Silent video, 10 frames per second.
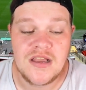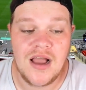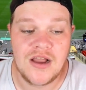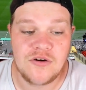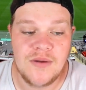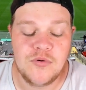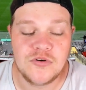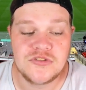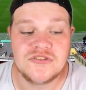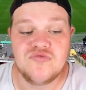Graham
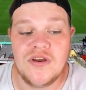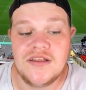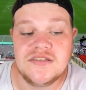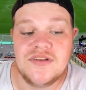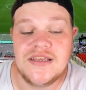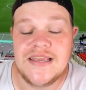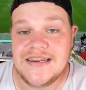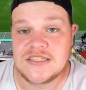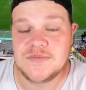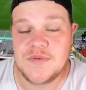Potter is relatively
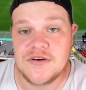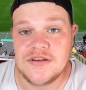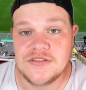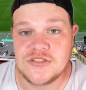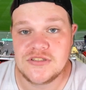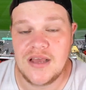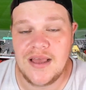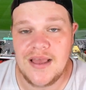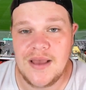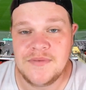inexperienced.
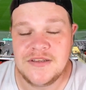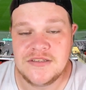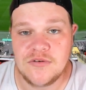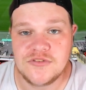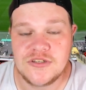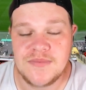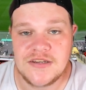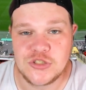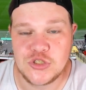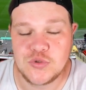He's obviously
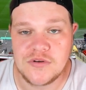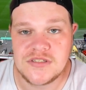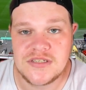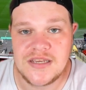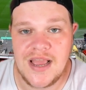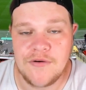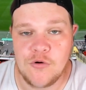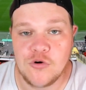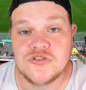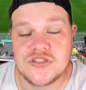managed at Swansea and
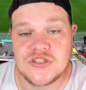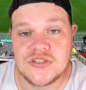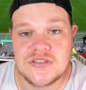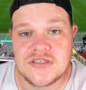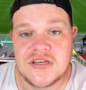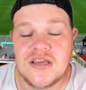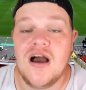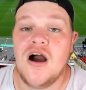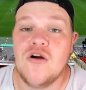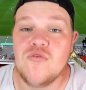Autism.
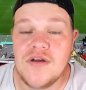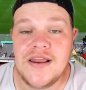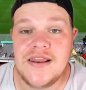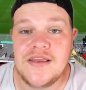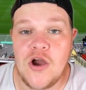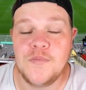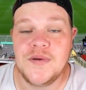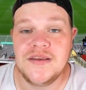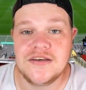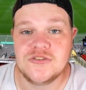I really hope
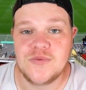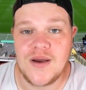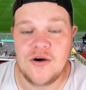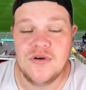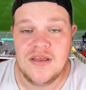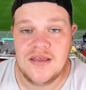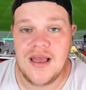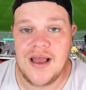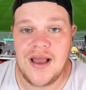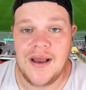he does well.
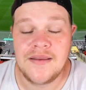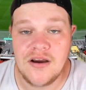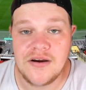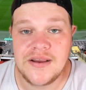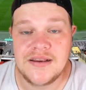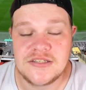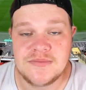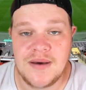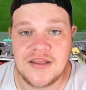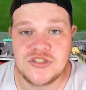A young English
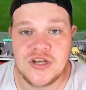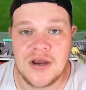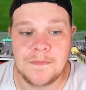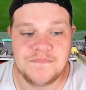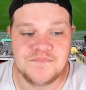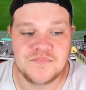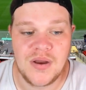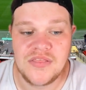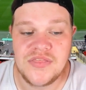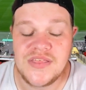manager, but
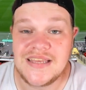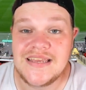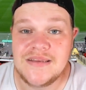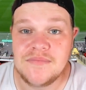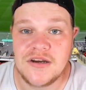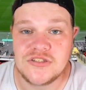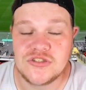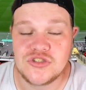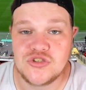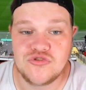I think he might
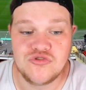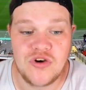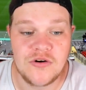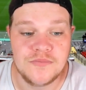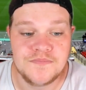struggle.